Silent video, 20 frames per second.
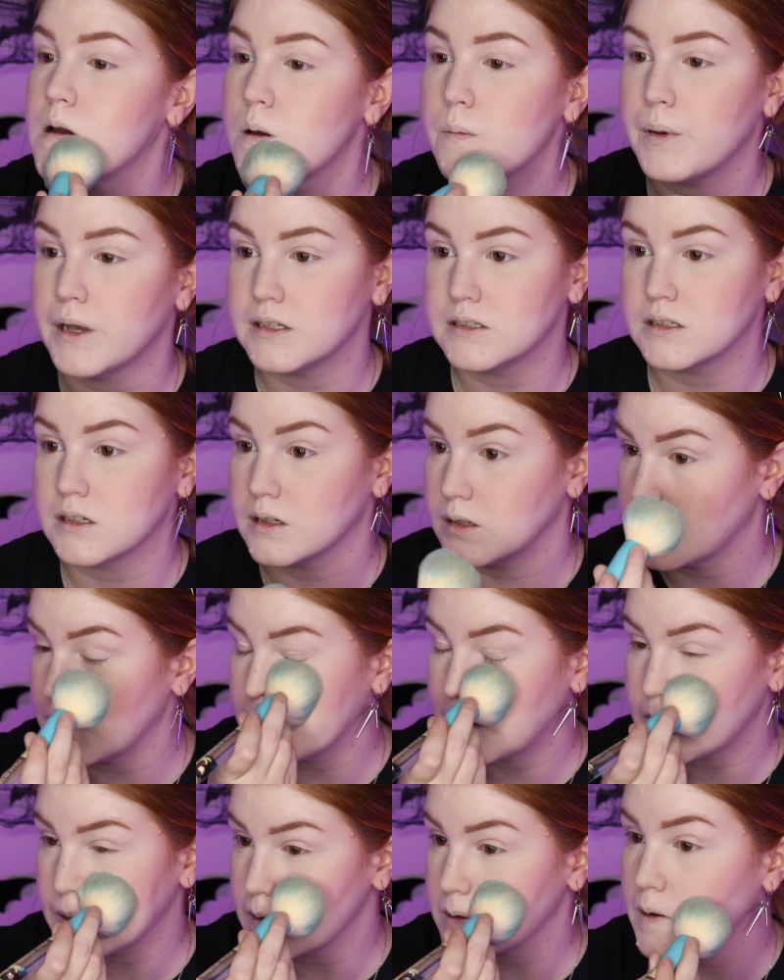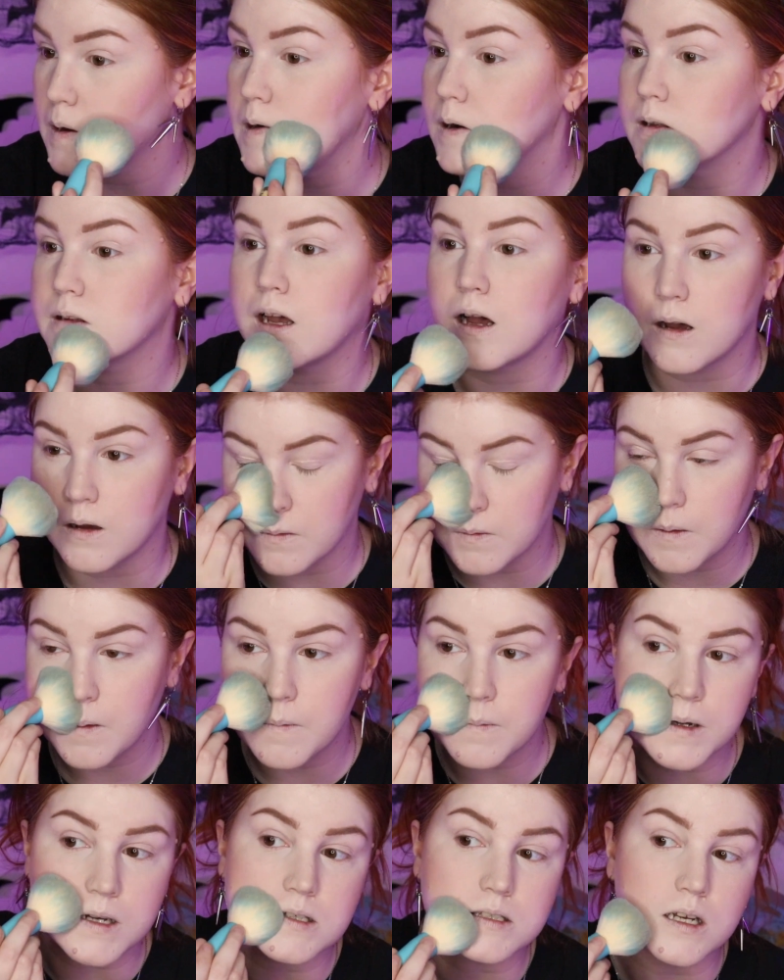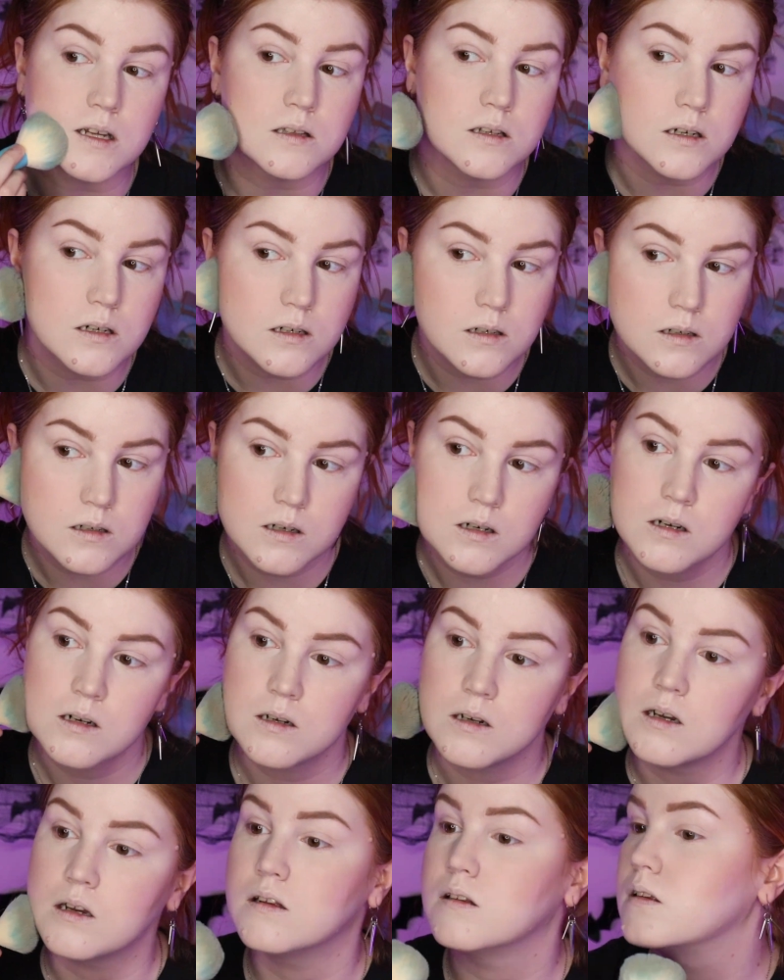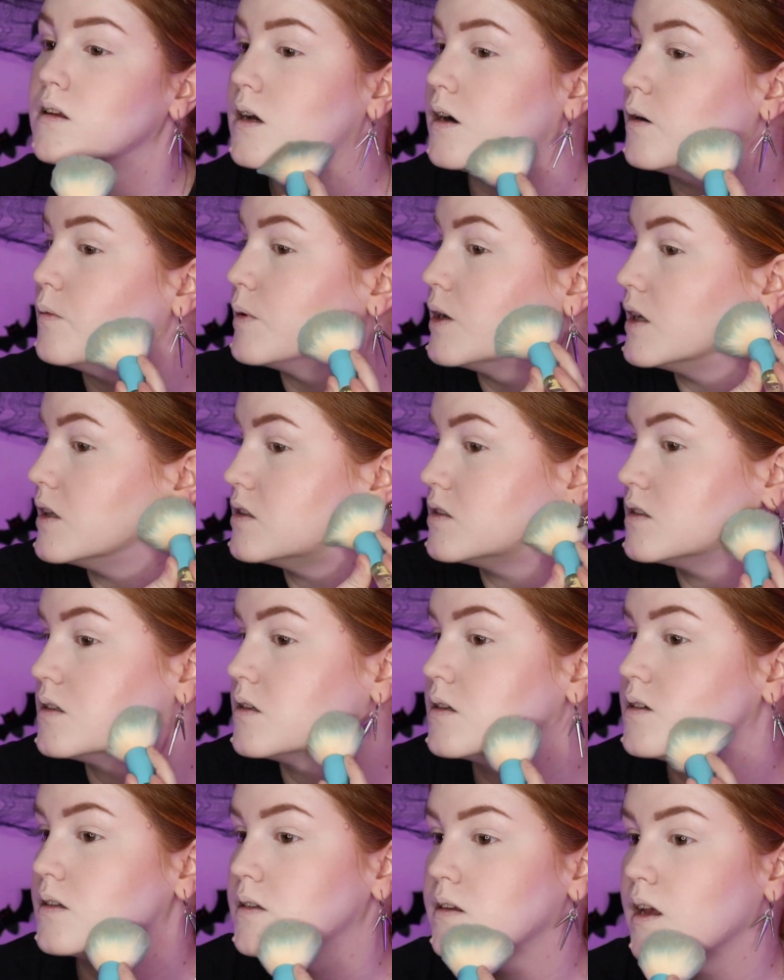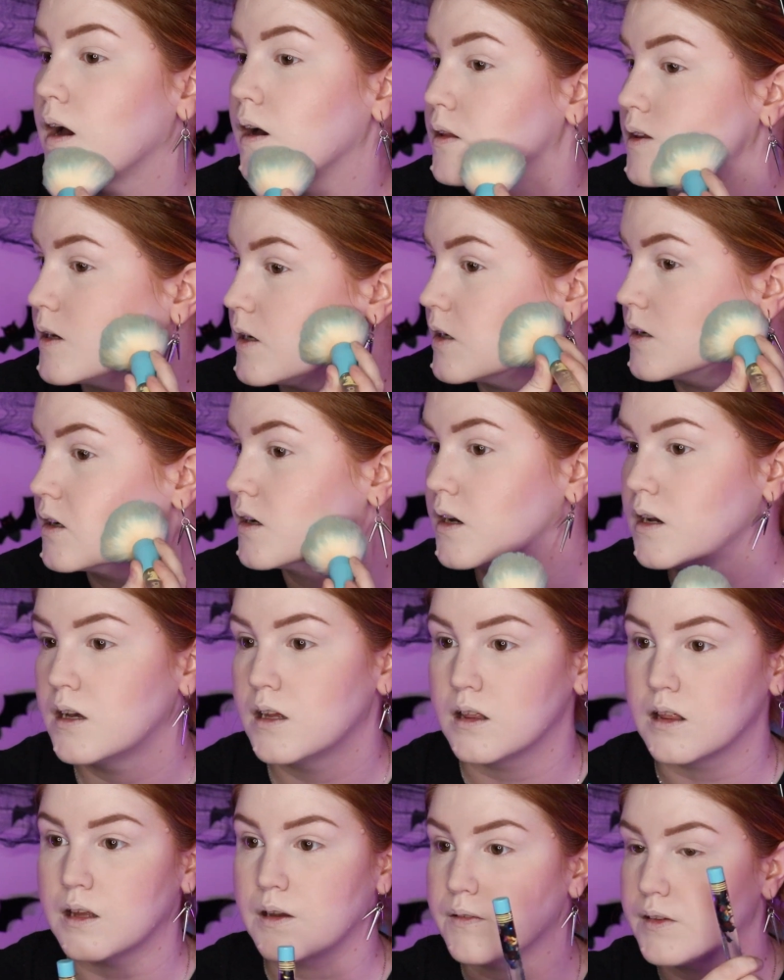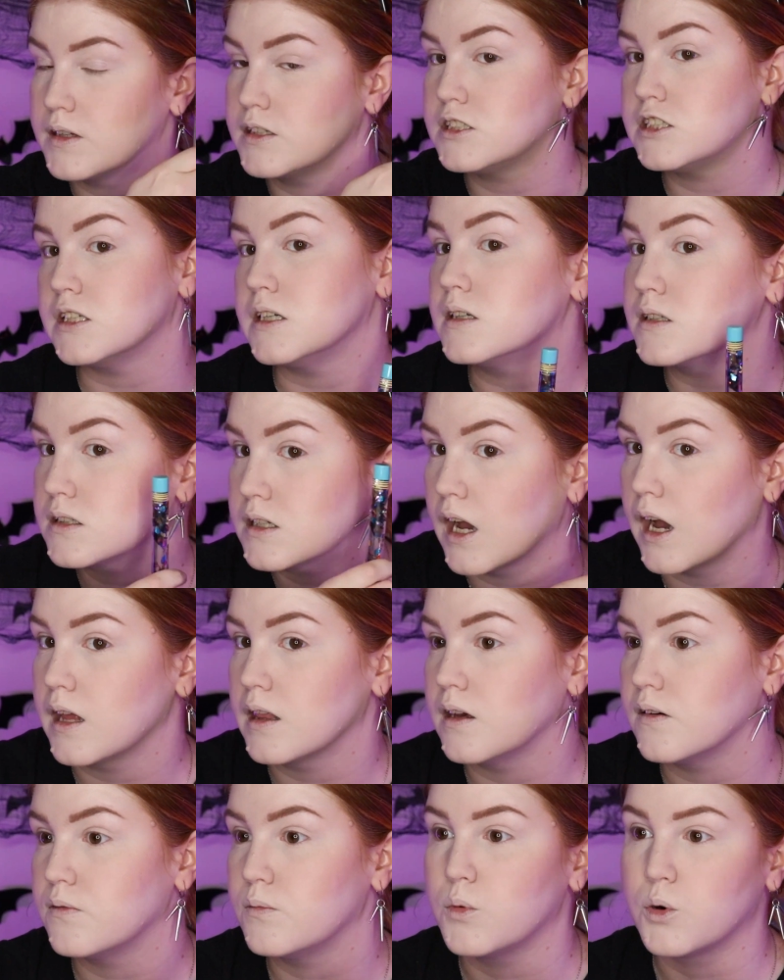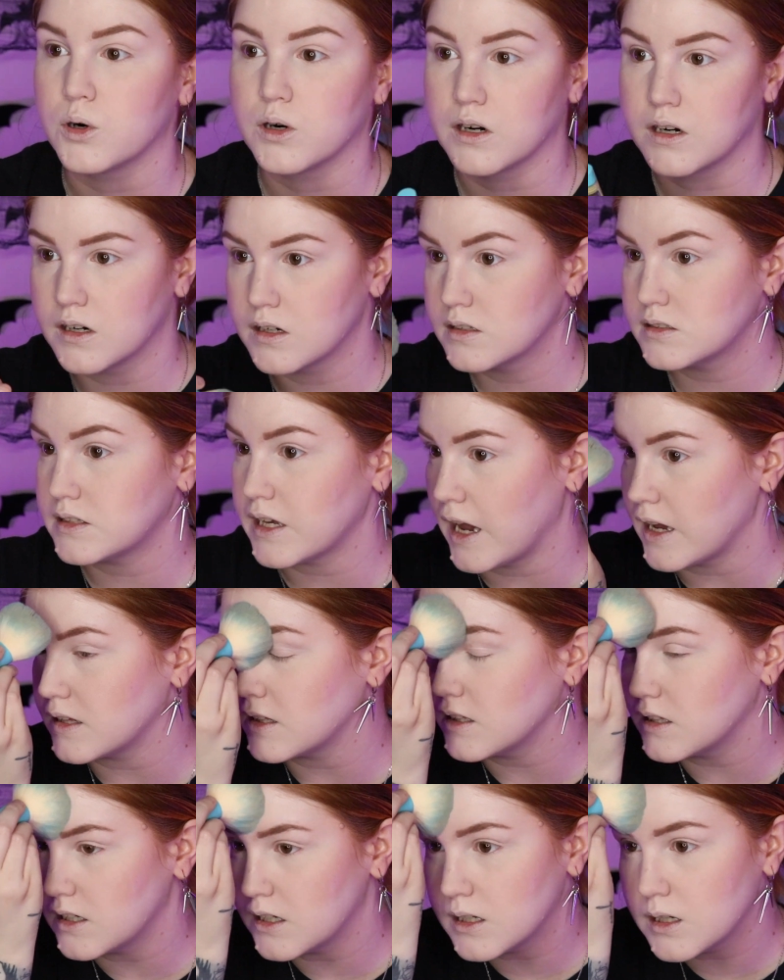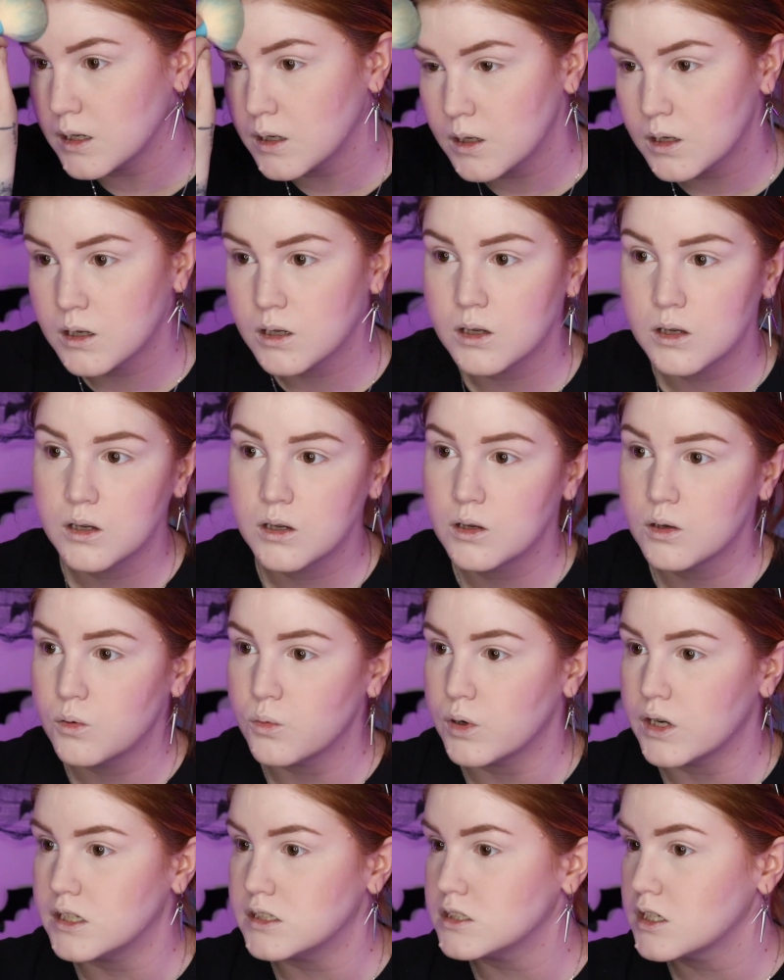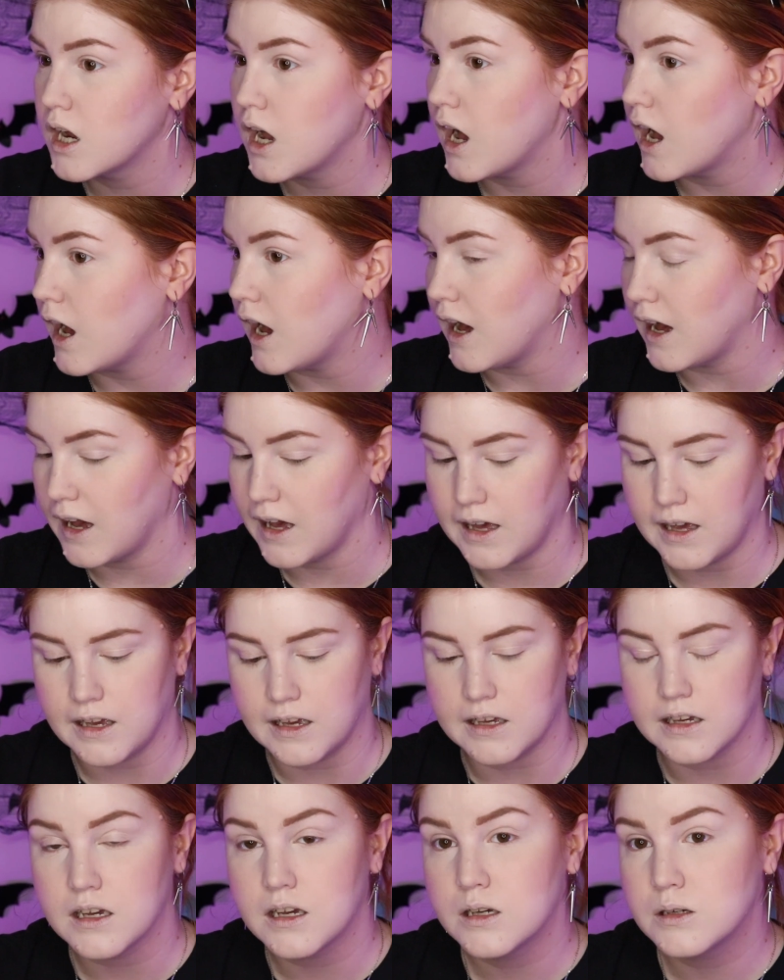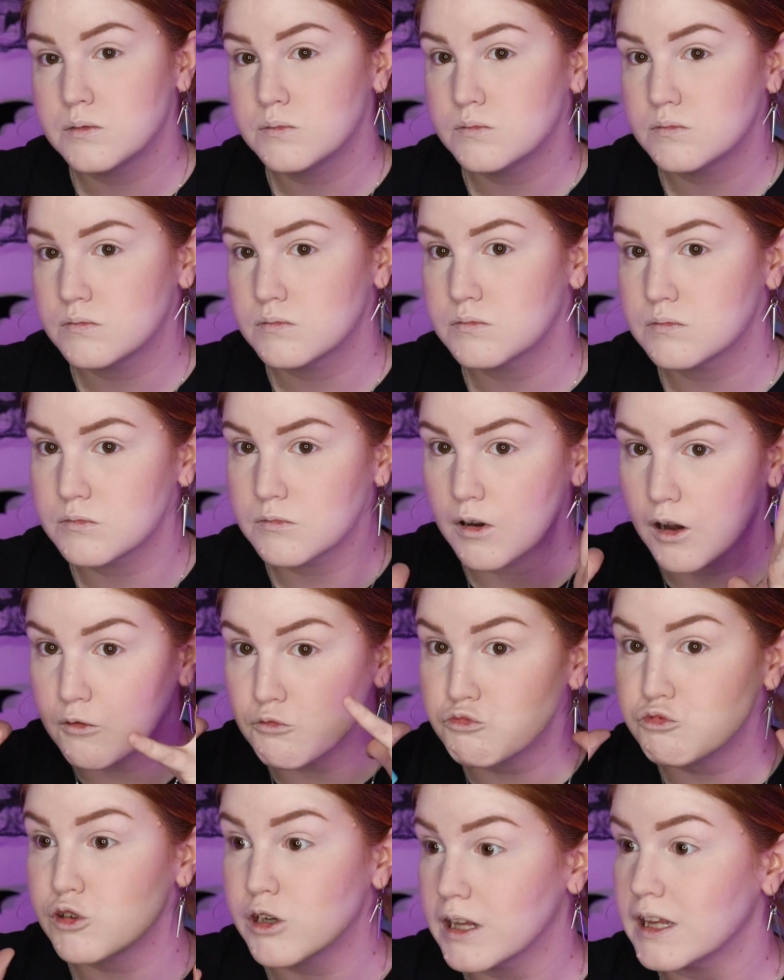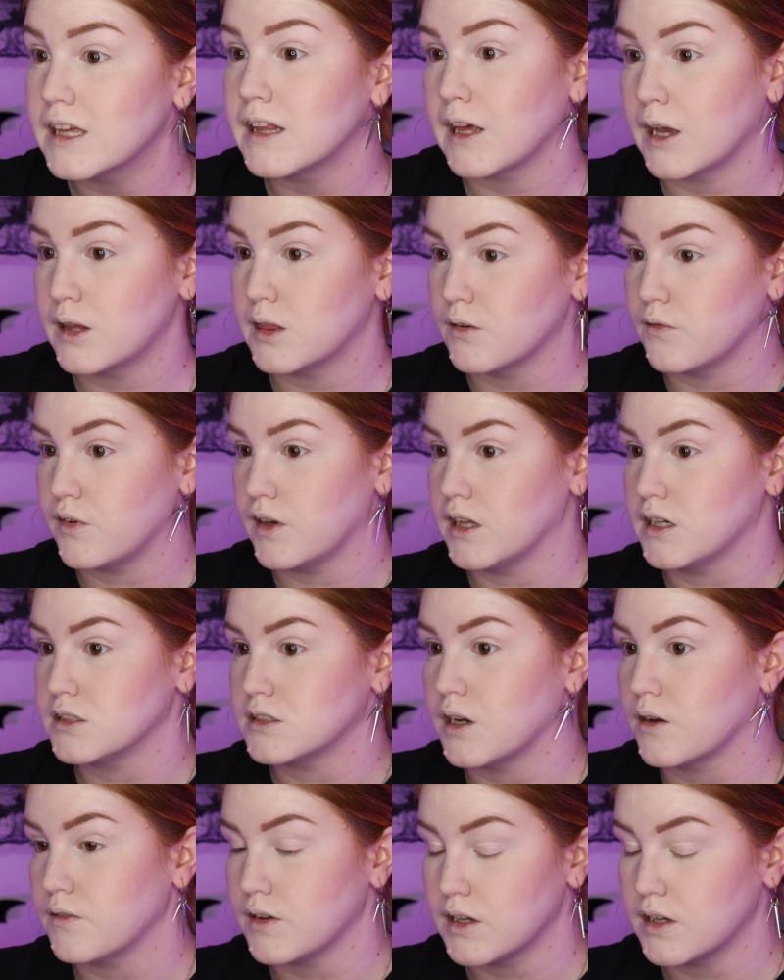basically just all down my center and a little bit down here. I'll leave the cheeks kind of more satiny, which I really like the finish of